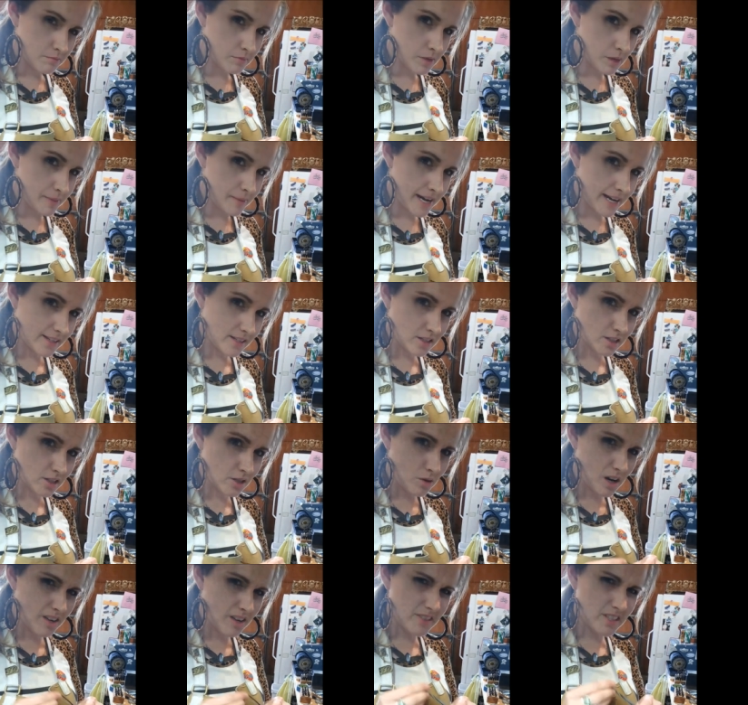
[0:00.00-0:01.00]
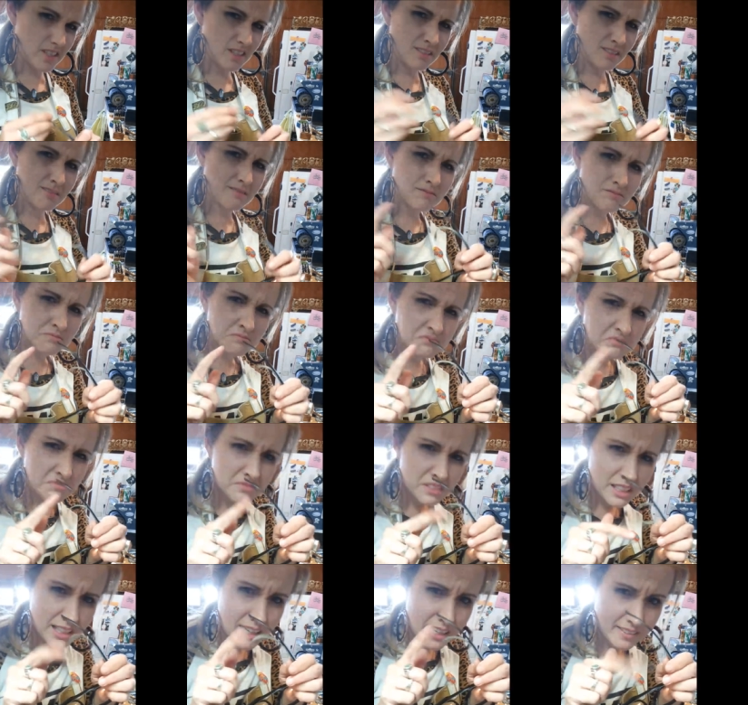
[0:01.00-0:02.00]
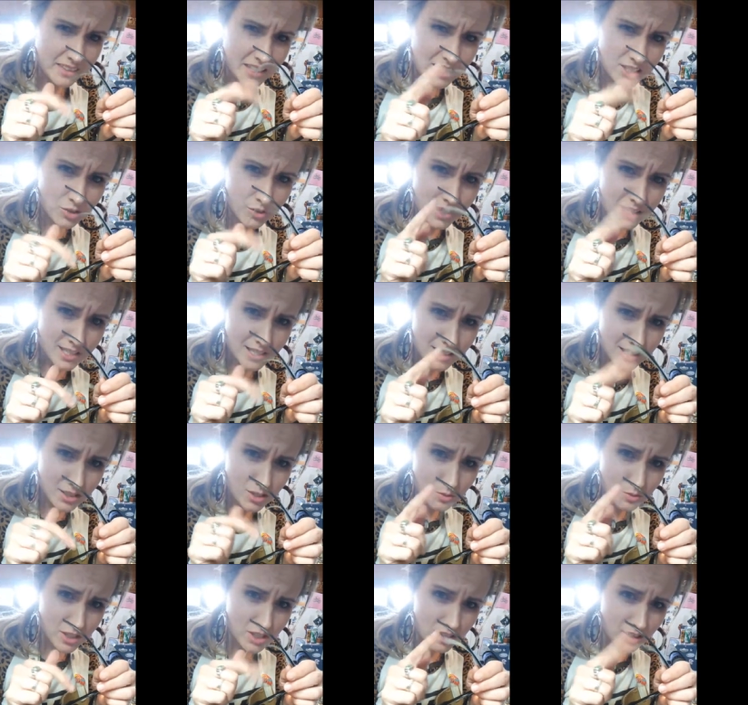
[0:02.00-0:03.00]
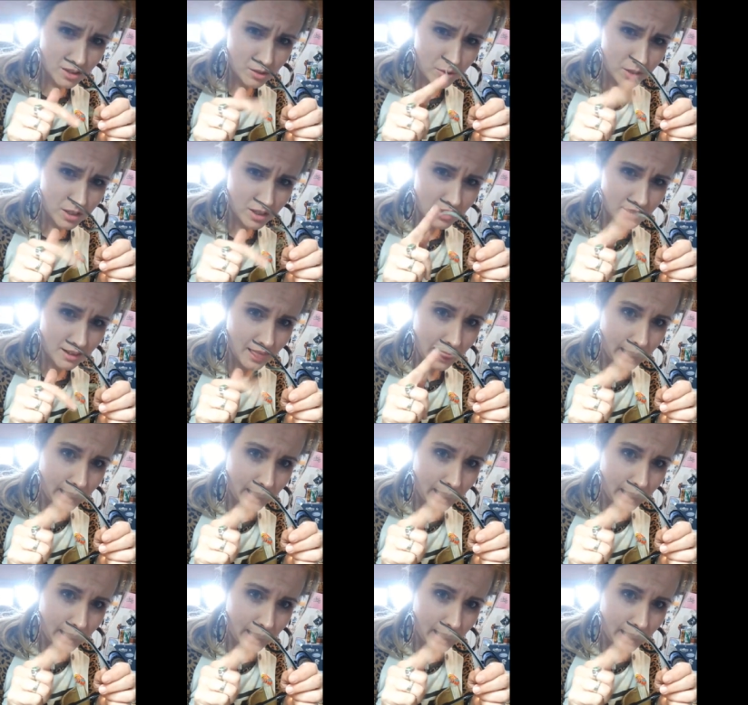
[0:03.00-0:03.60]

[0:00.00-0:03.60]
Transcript: my mask so often, got this crazy situation going on.